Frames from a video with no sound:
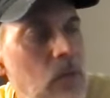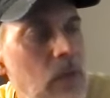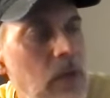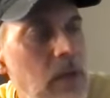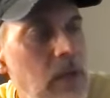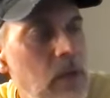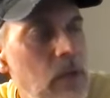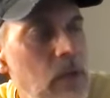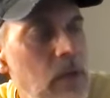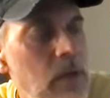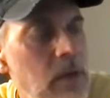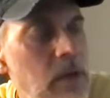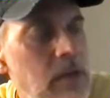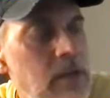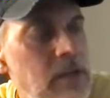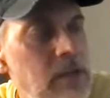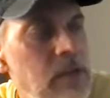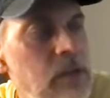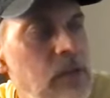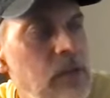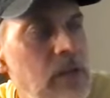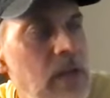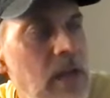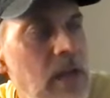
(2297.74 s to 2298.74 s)
what do you want to
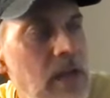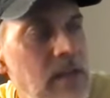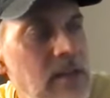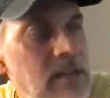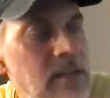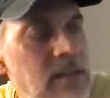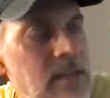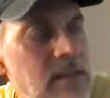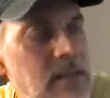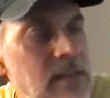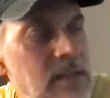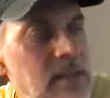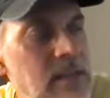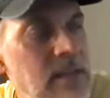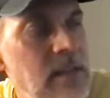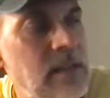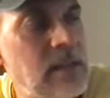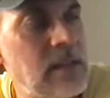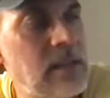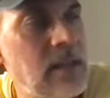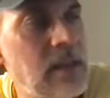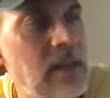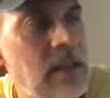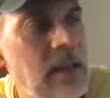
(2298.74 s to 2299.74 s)
do next? And I said, the
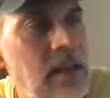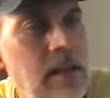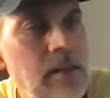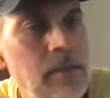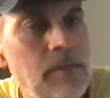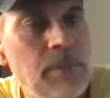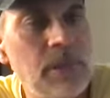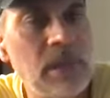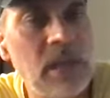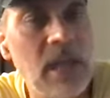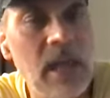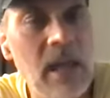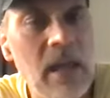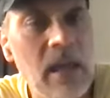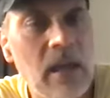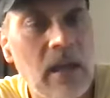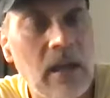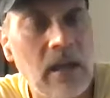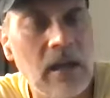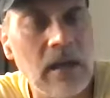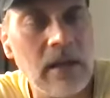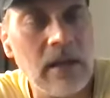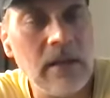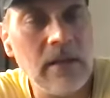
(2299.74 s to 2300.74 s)
thing I didn't plan
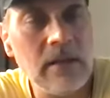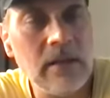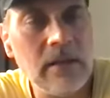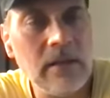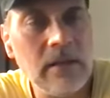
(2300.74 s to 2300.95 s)
on.